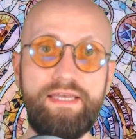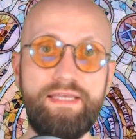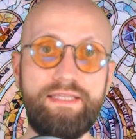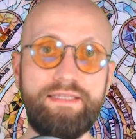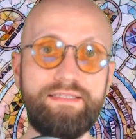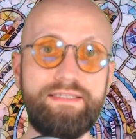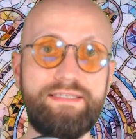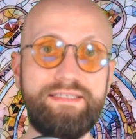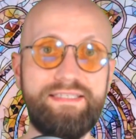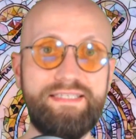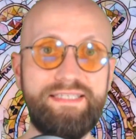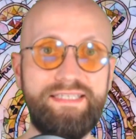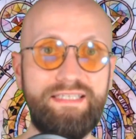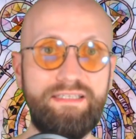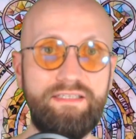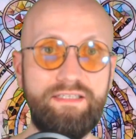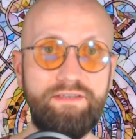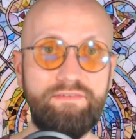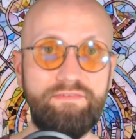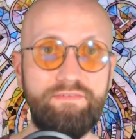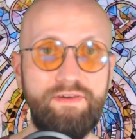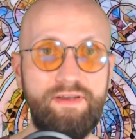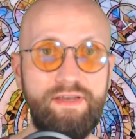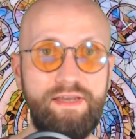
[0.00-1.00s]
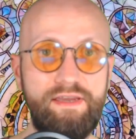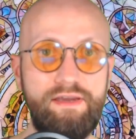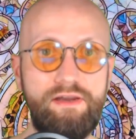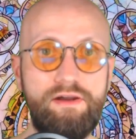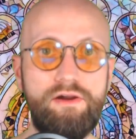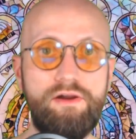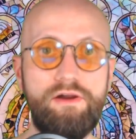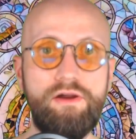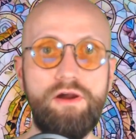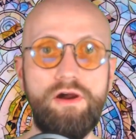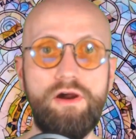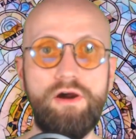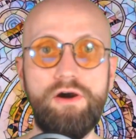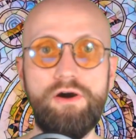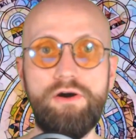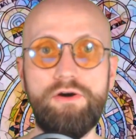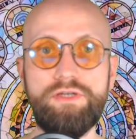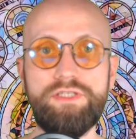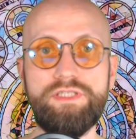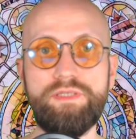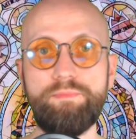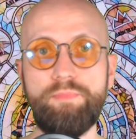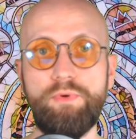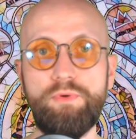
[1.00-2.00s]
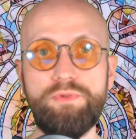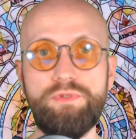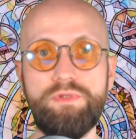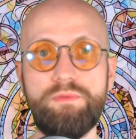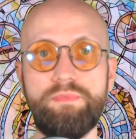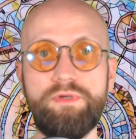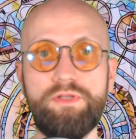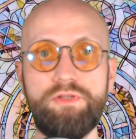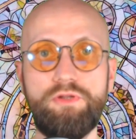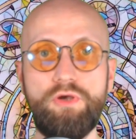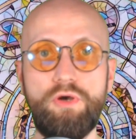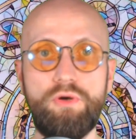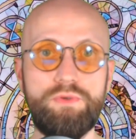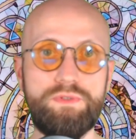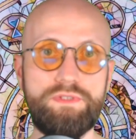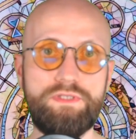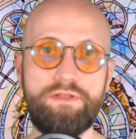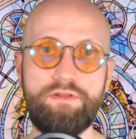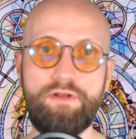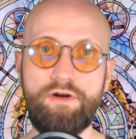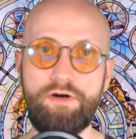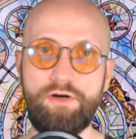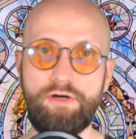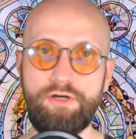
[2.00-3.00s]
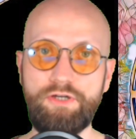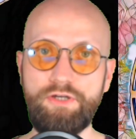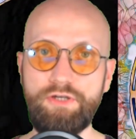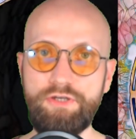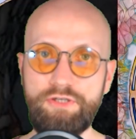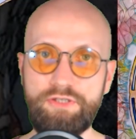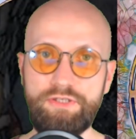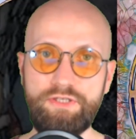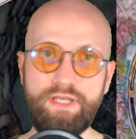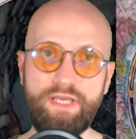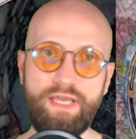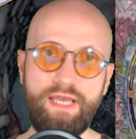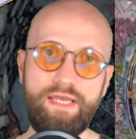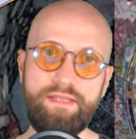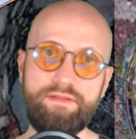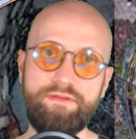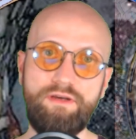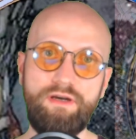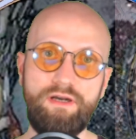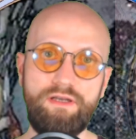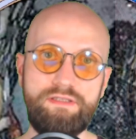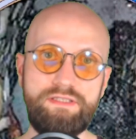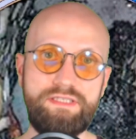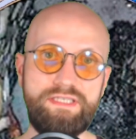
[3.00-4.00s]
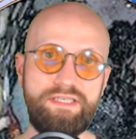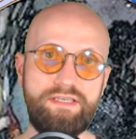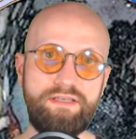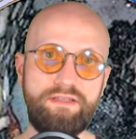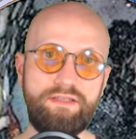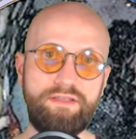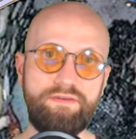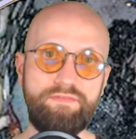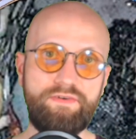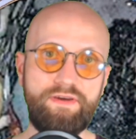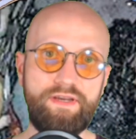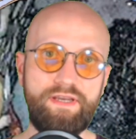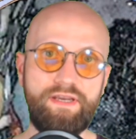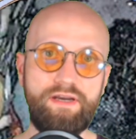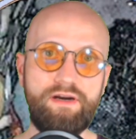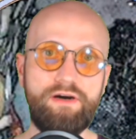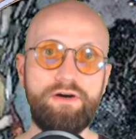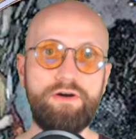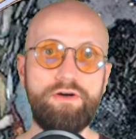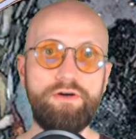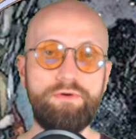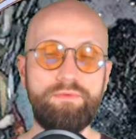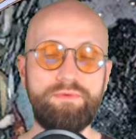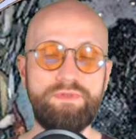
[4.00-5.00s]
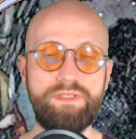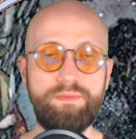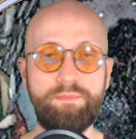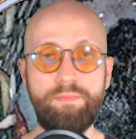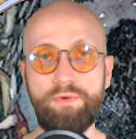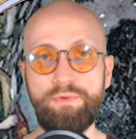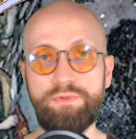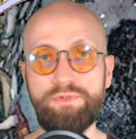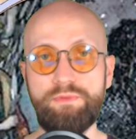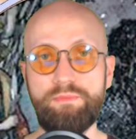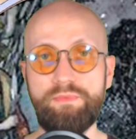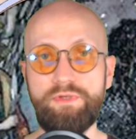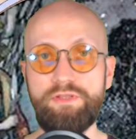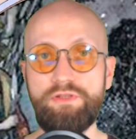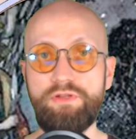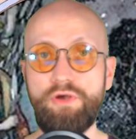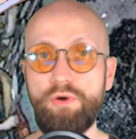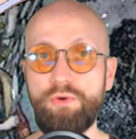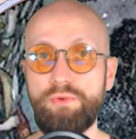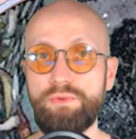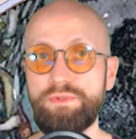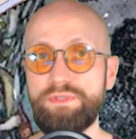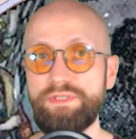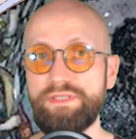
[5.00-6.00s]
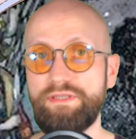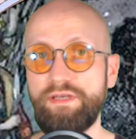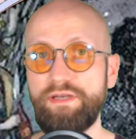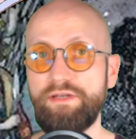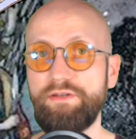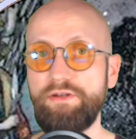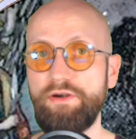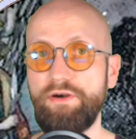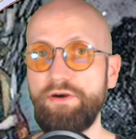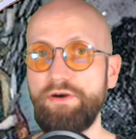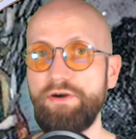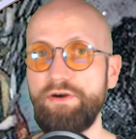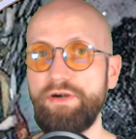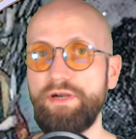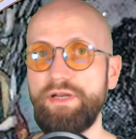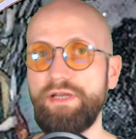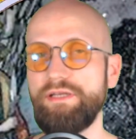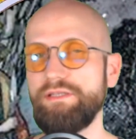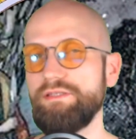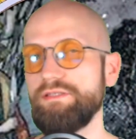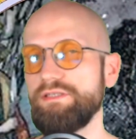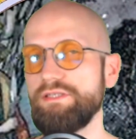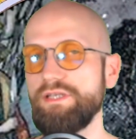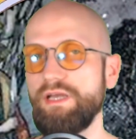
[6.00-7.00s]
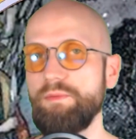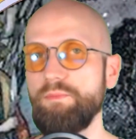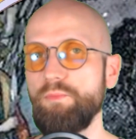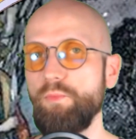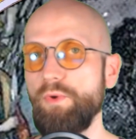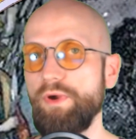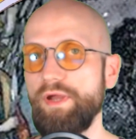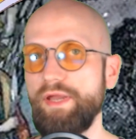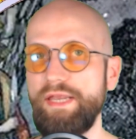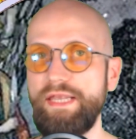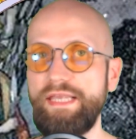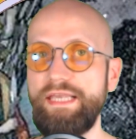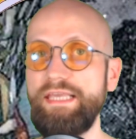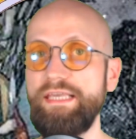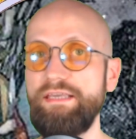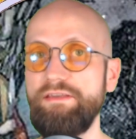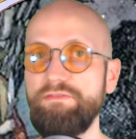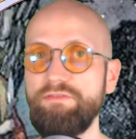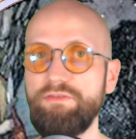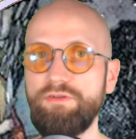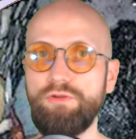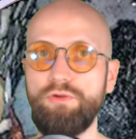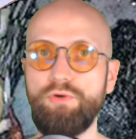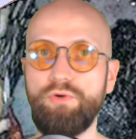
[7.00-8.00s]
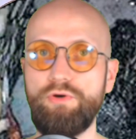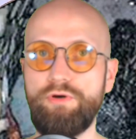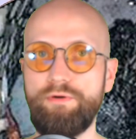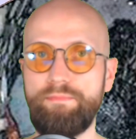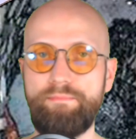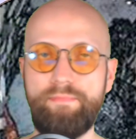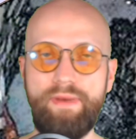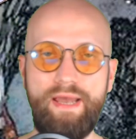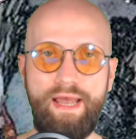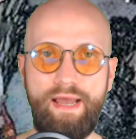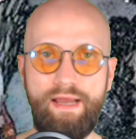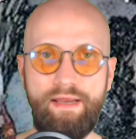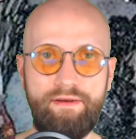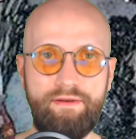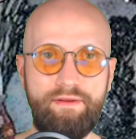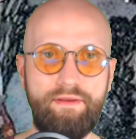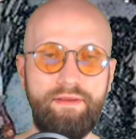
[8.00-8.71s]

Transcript: The Seelie Fey are supposed to be those that are good, and the Unseelie Fey are supposed to be those that are in some way evil or bad.